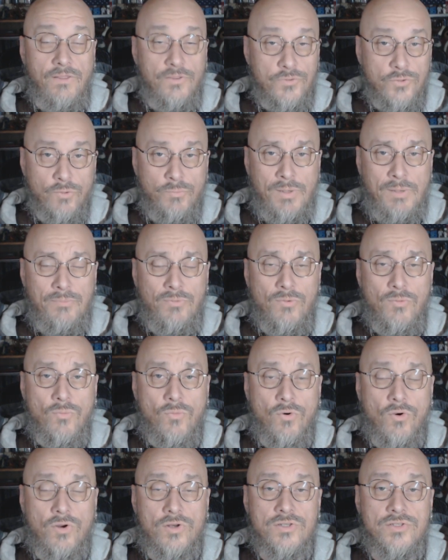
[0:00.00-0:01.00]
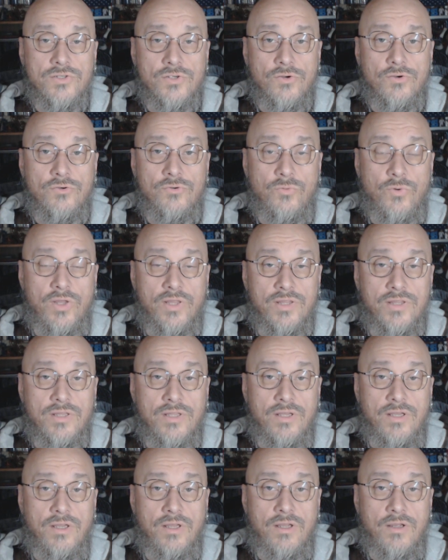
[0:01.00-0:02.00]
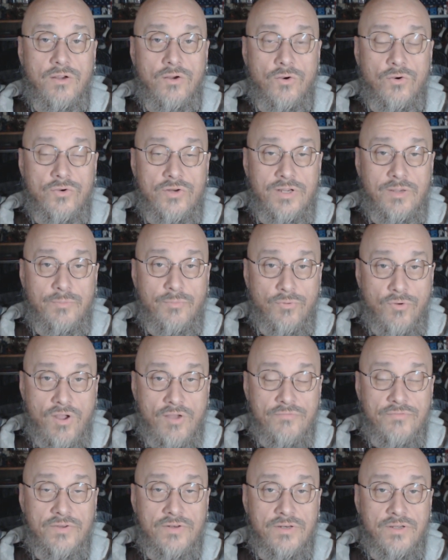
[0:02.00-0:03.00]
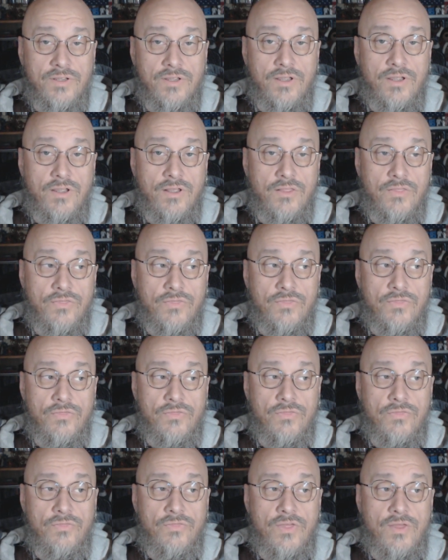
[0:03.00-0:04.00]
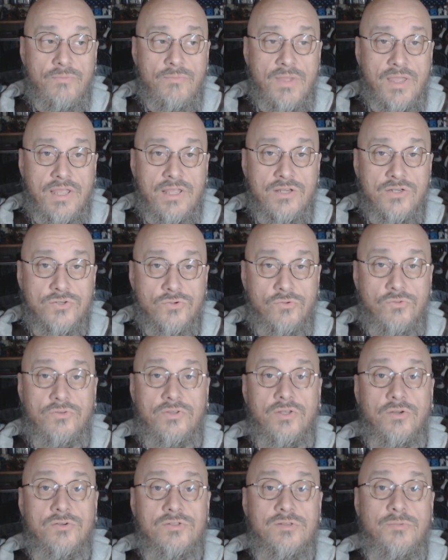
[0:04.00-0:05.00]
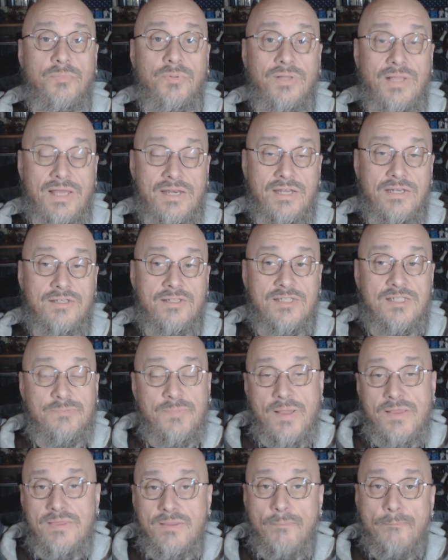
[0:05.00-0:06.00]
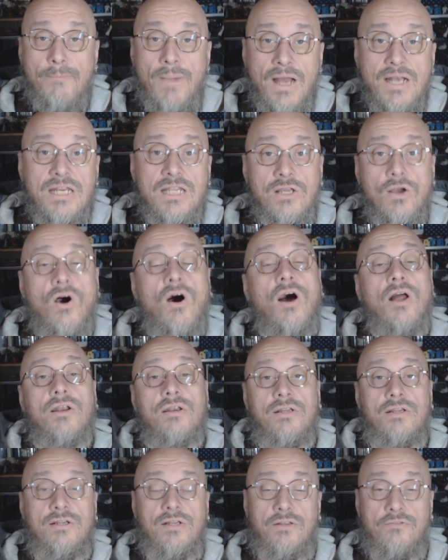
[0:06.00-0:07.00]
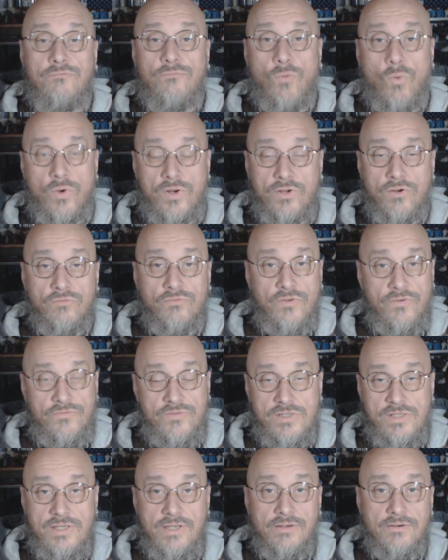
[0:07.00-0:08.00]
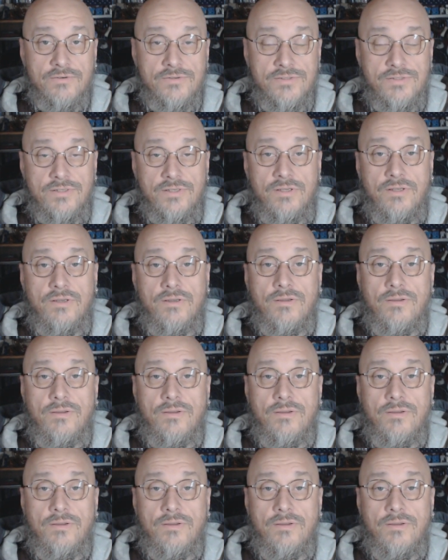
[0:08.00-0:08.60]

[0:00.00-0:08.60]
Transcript: Are there people more concerned with earning a profit than making sure that there is a planet to spend the money on in 40 or 50 years?